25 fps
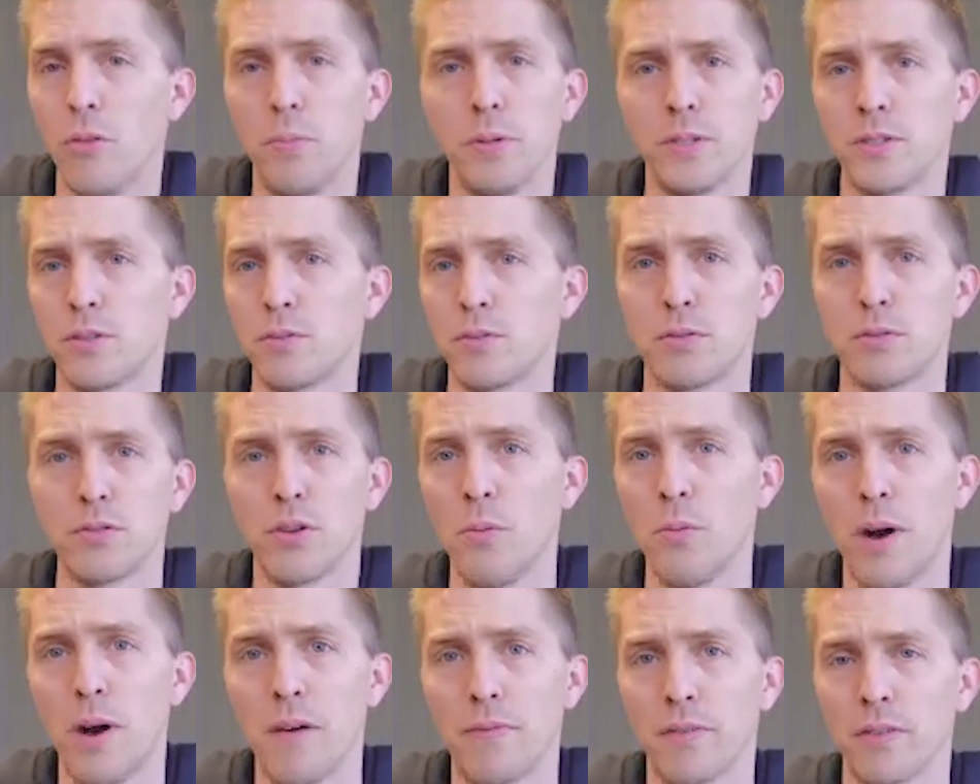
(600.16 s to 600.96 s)
the business was
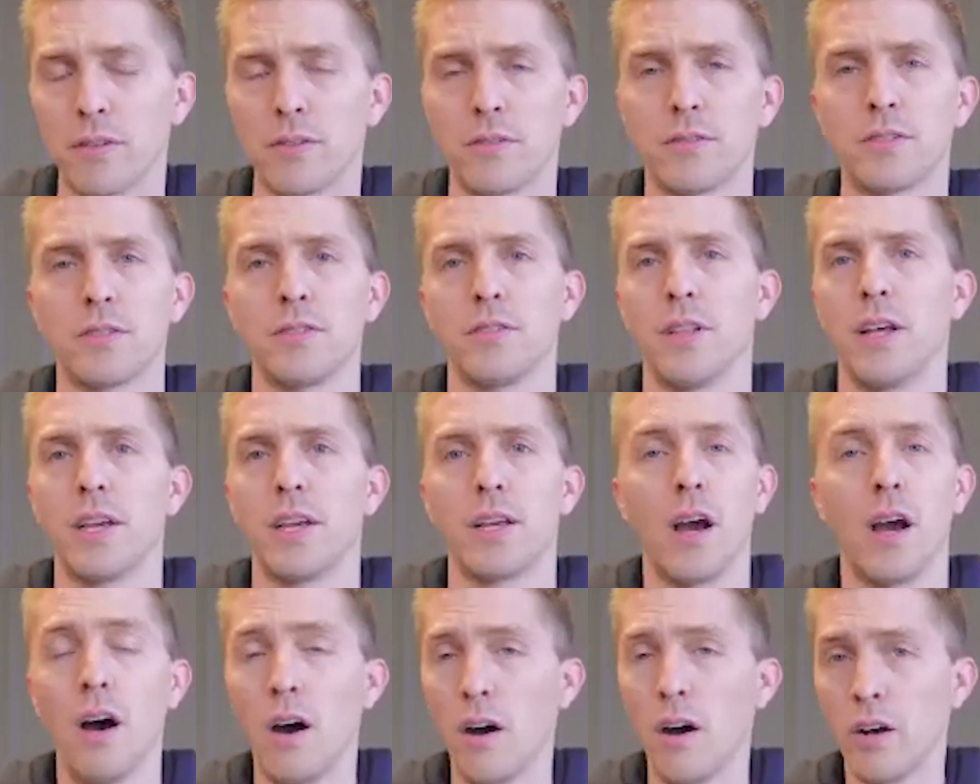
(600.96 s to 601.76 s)
all mufflers.
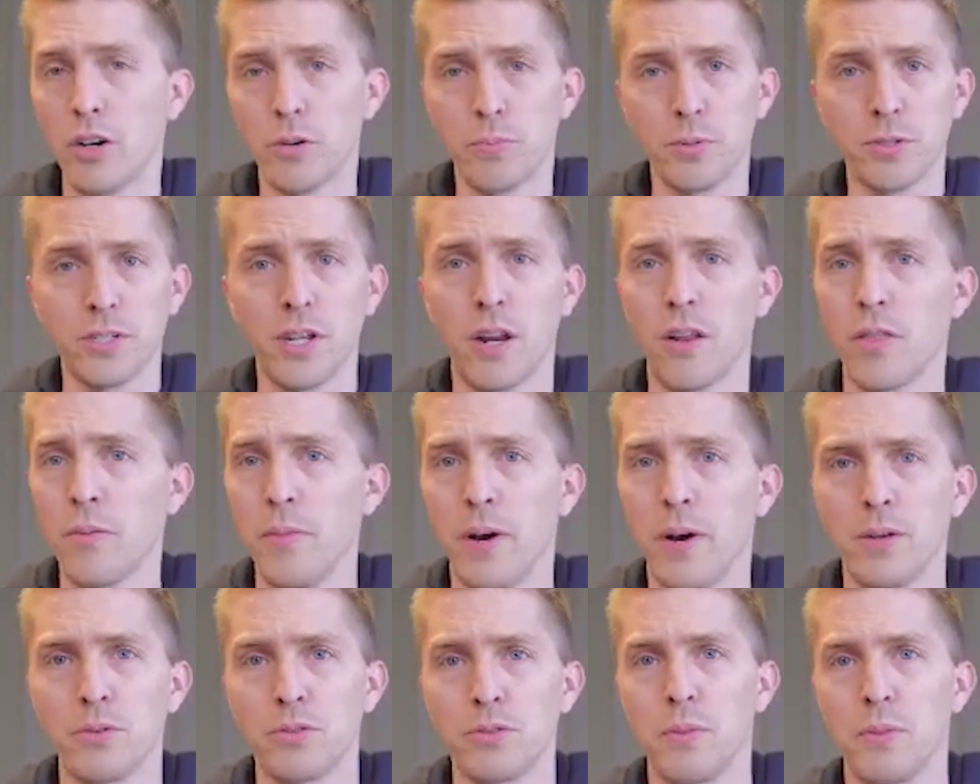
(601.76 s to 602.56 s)
Like 100% of the
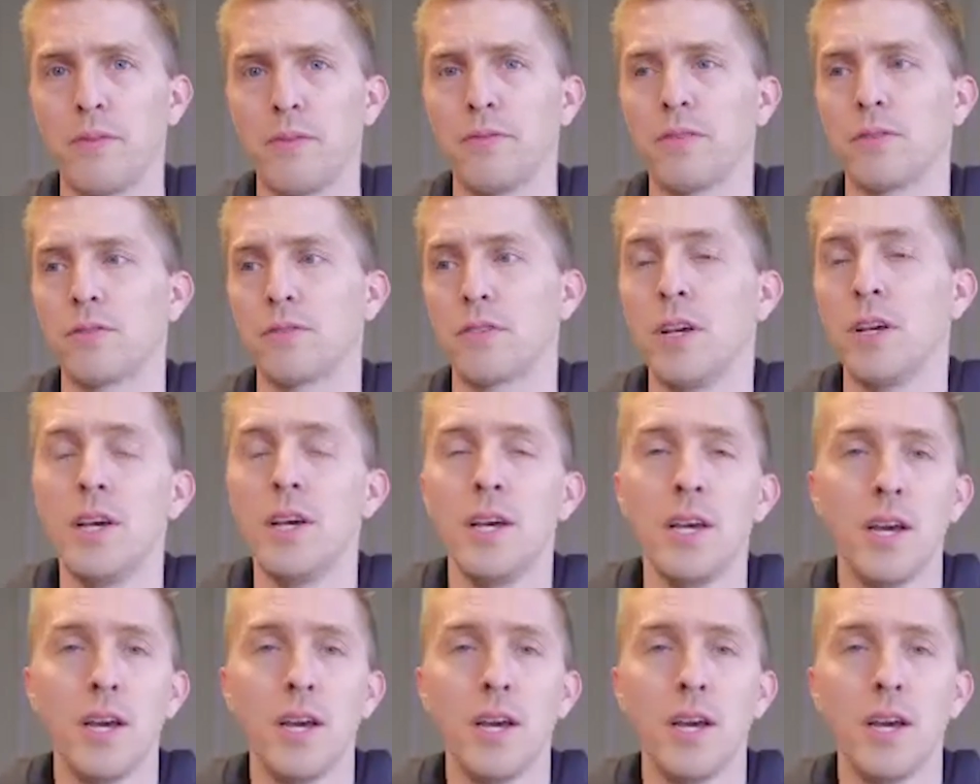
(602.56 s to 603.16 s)
money was mufflers.